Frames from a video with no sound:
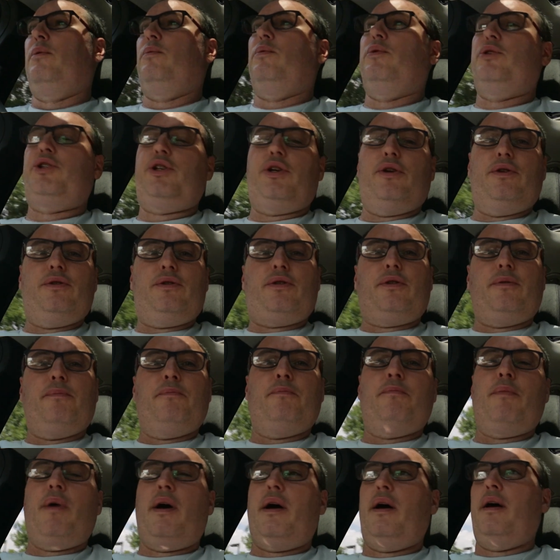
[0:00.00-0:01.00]
We'll shoot
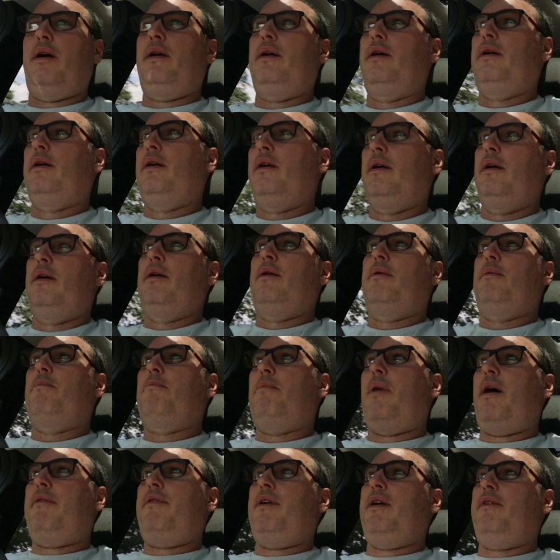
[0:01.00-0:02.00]
some
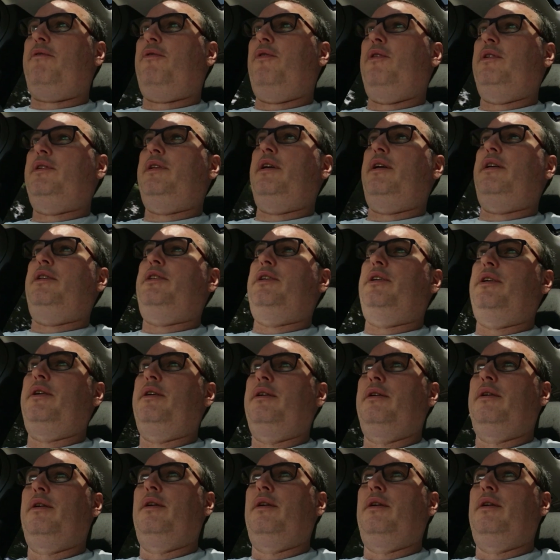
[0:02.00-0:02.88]
Mavic footage.